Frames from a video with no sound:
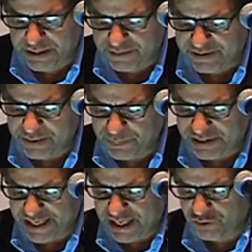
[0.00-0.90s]
The
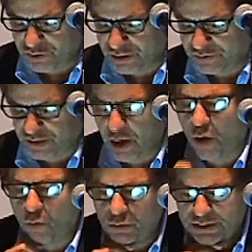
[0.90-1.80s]
implication is that
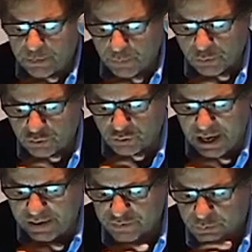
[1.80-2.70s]
only a poor
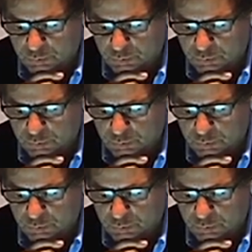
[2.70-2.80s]
draftsman